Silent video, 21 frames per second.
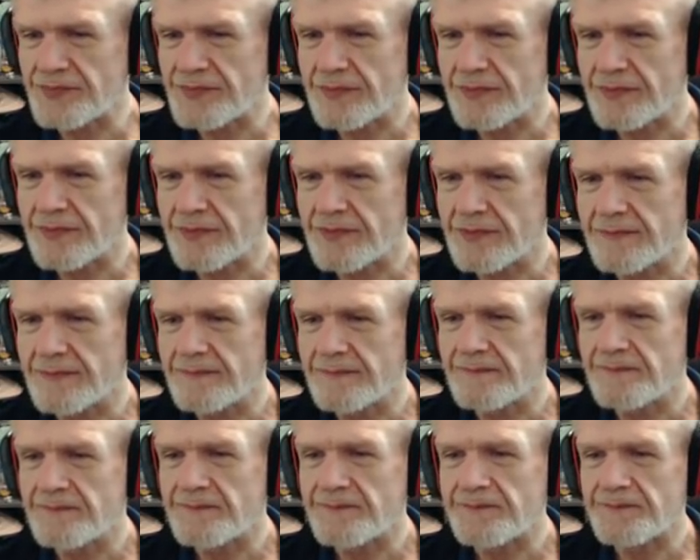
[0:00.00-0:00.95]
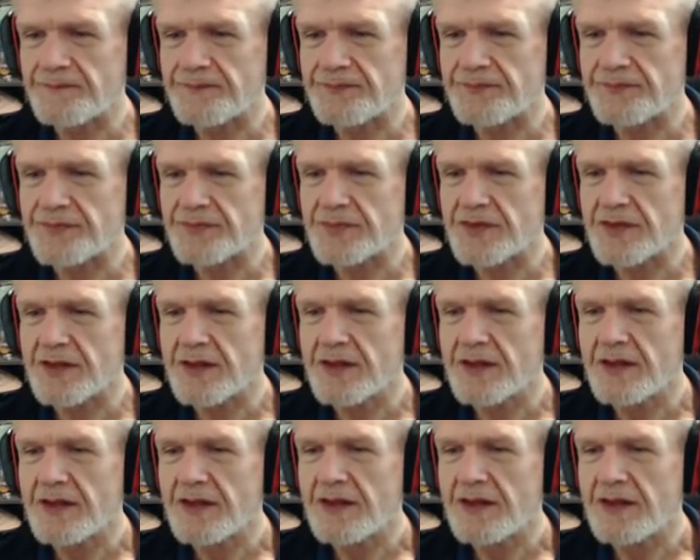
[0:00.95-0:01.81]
(no one is talking)